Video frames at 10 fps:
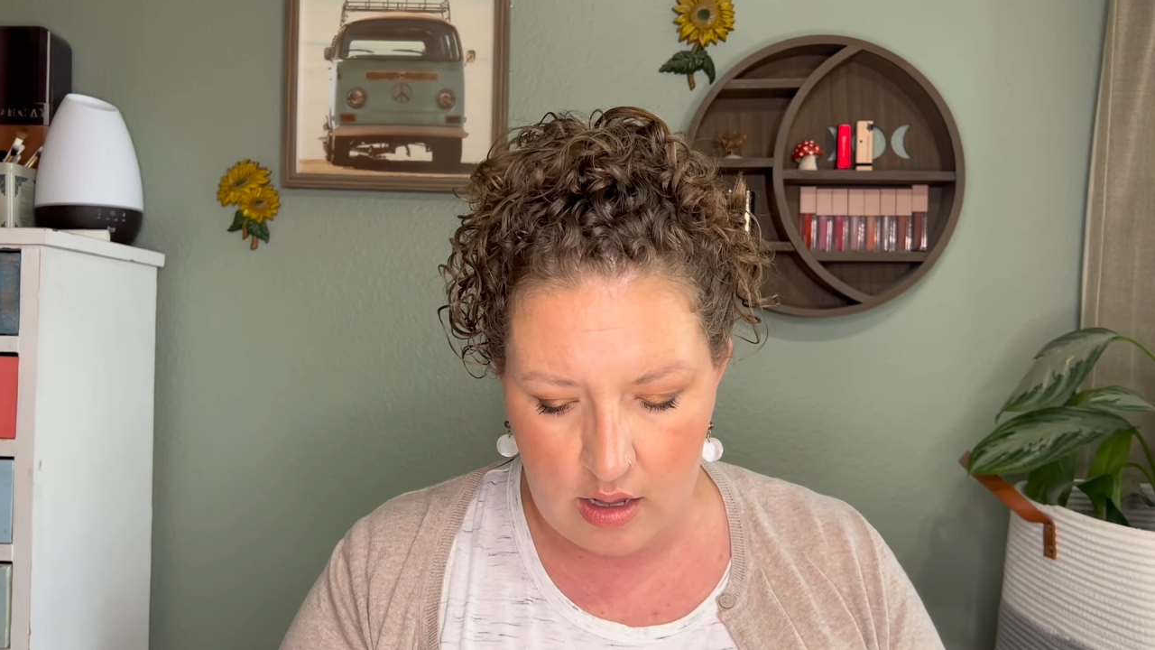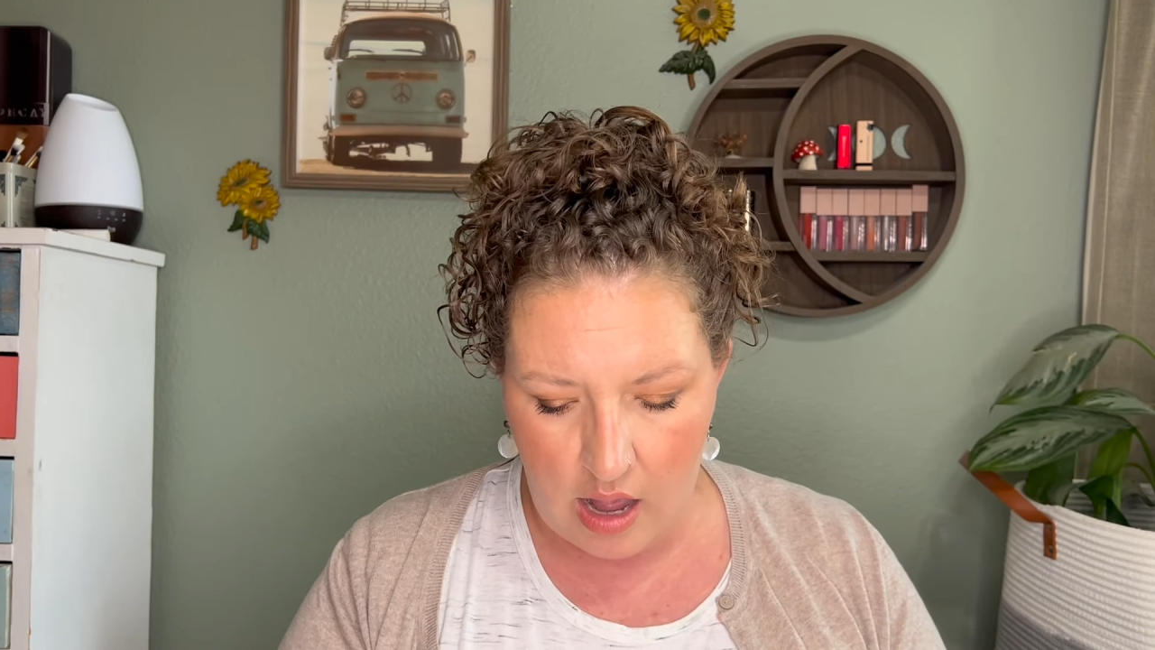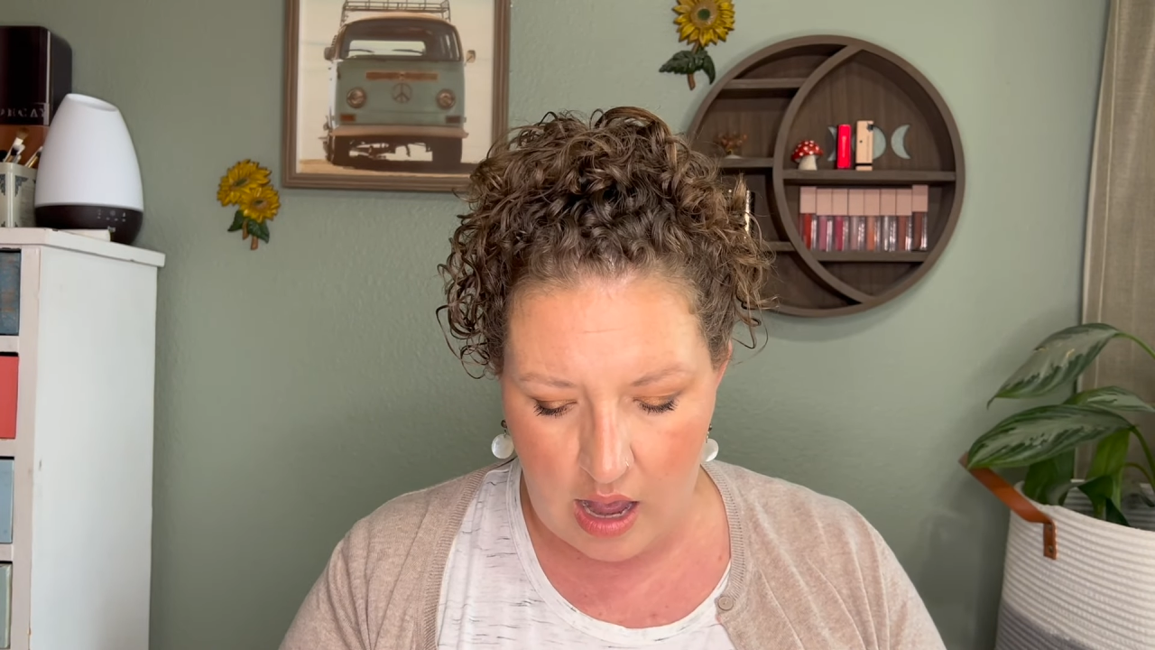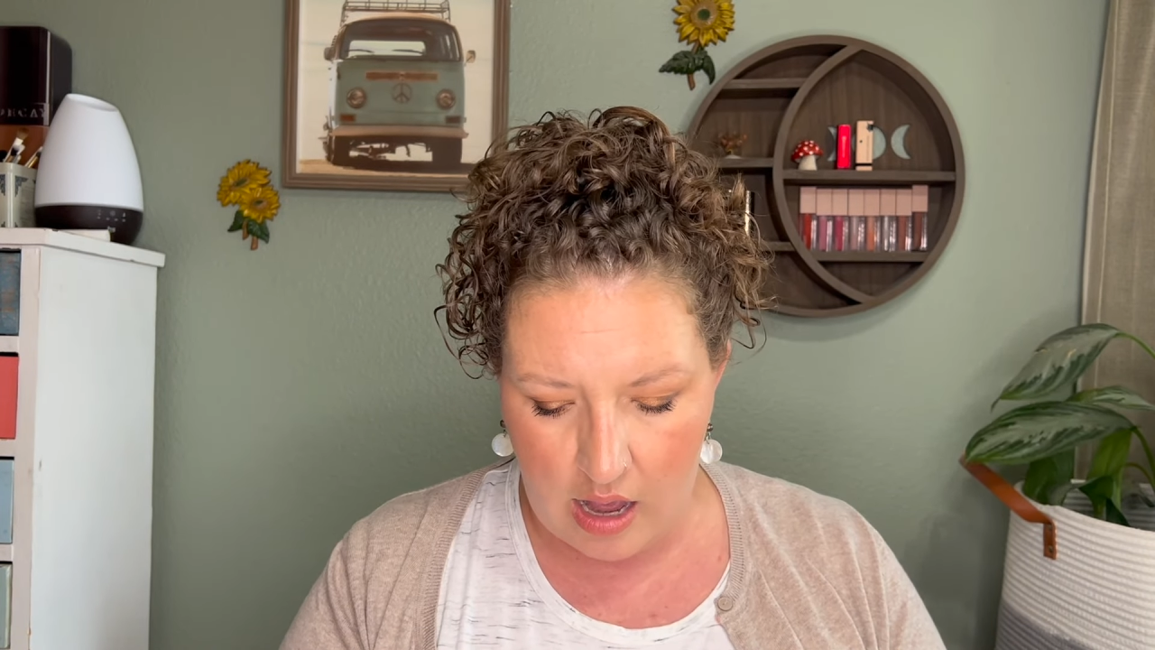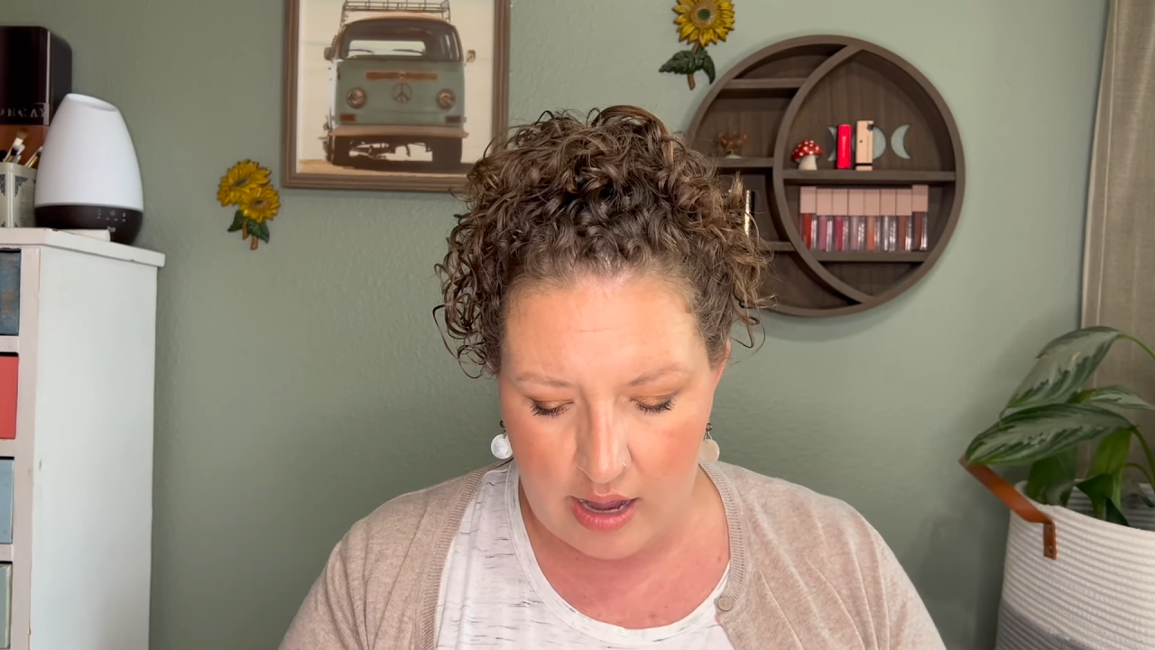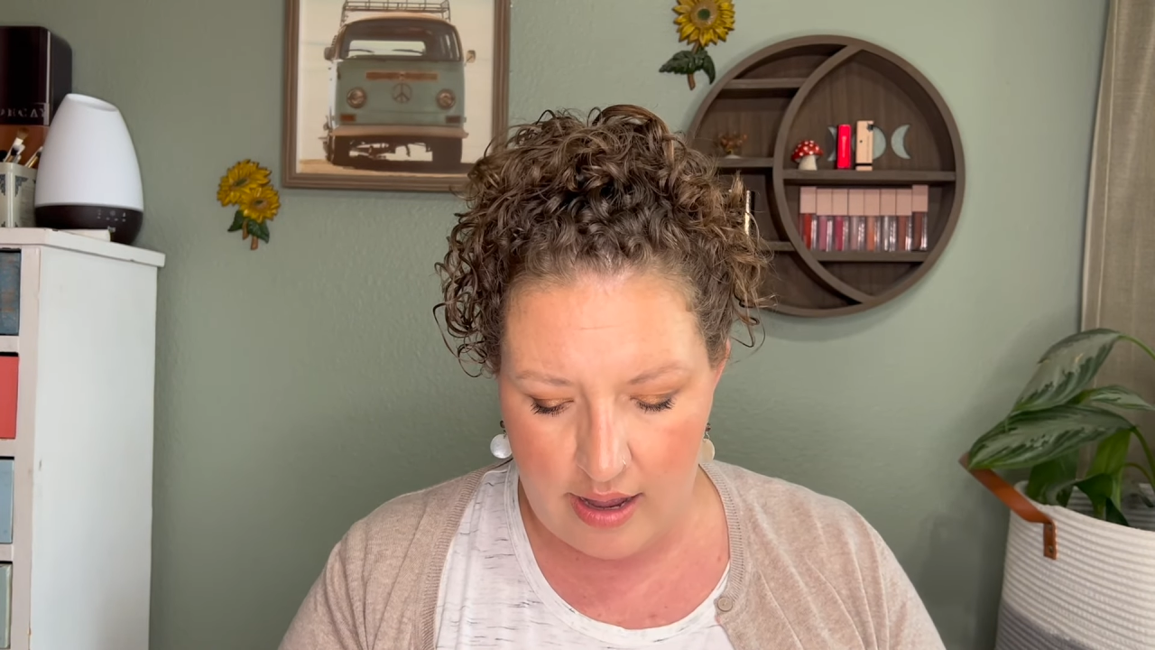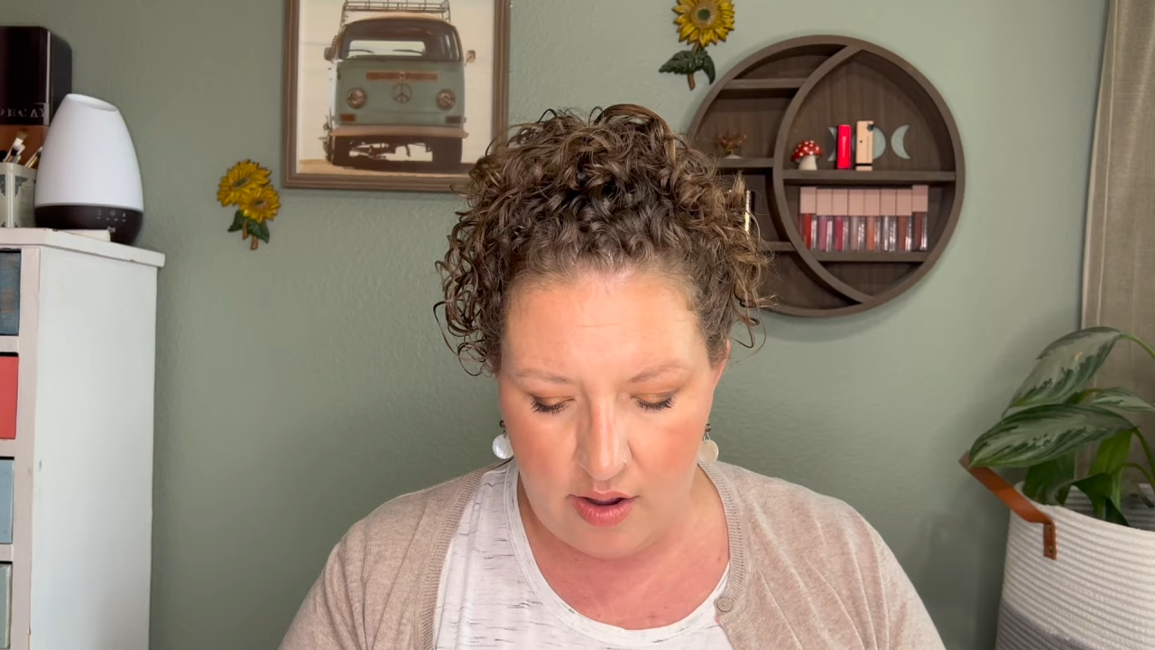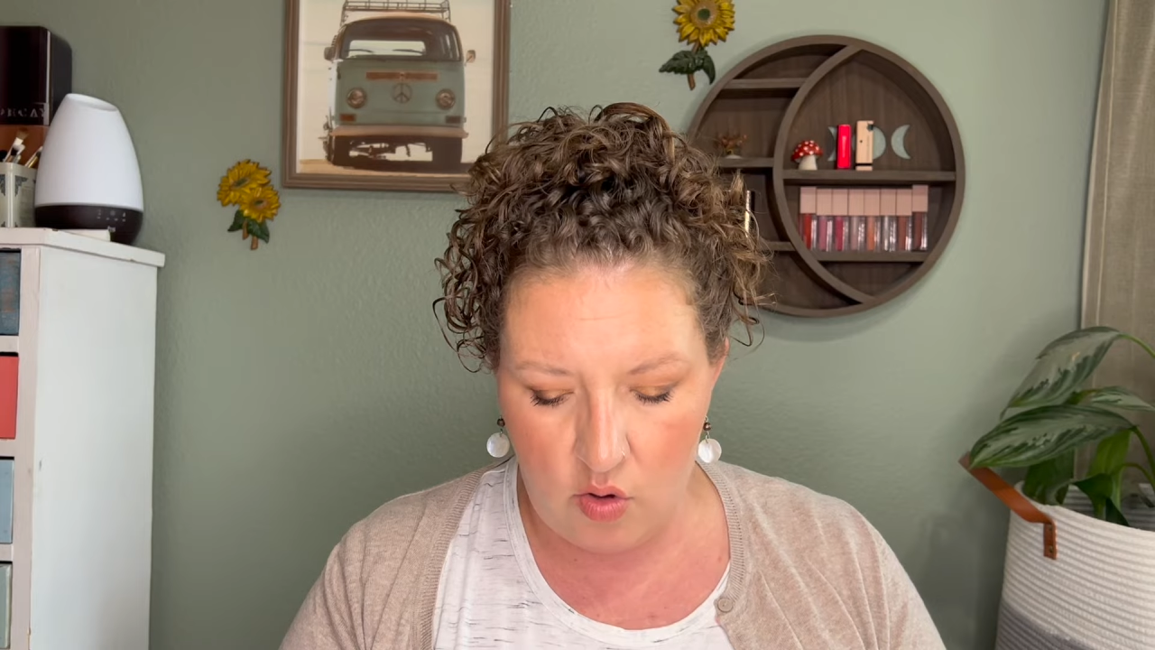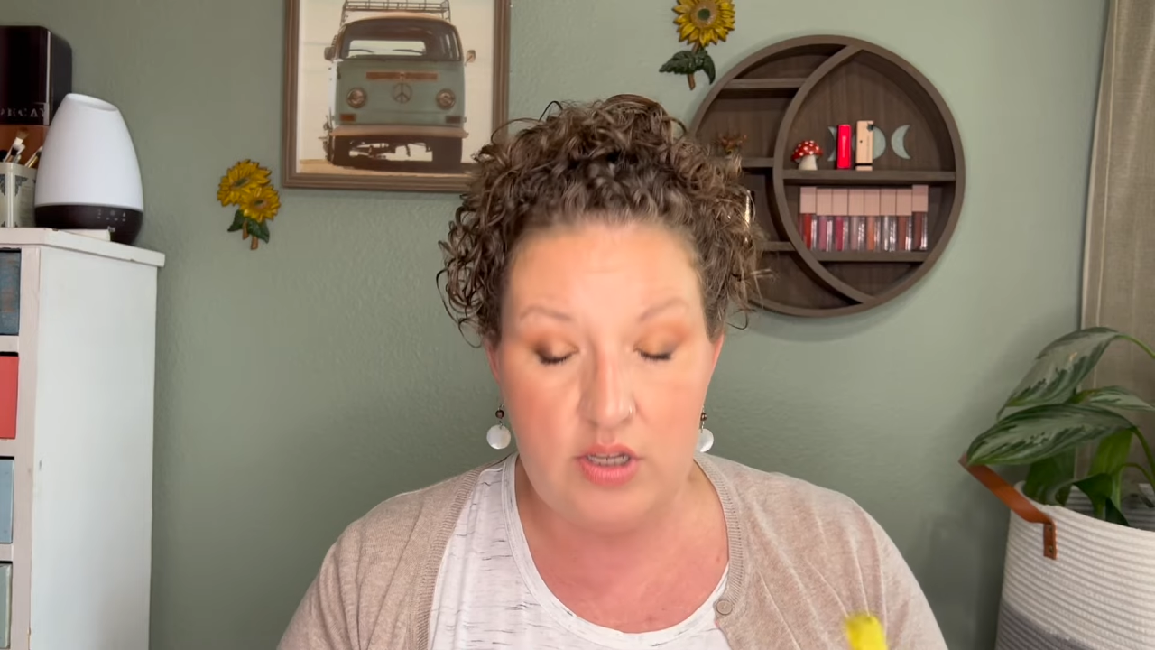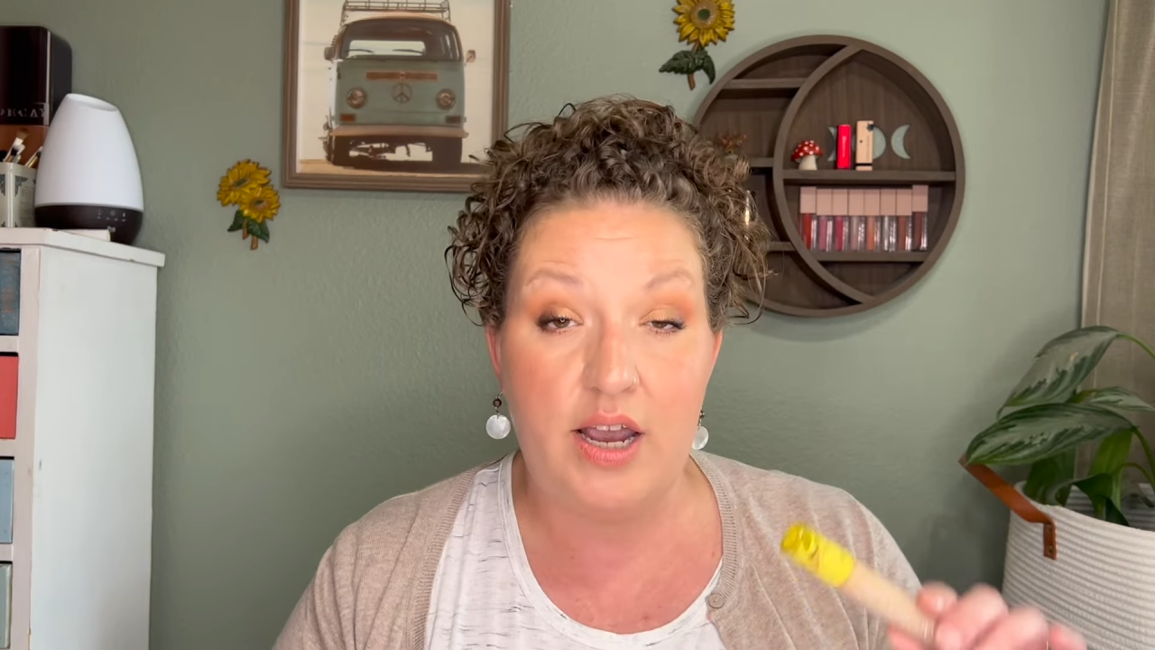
I only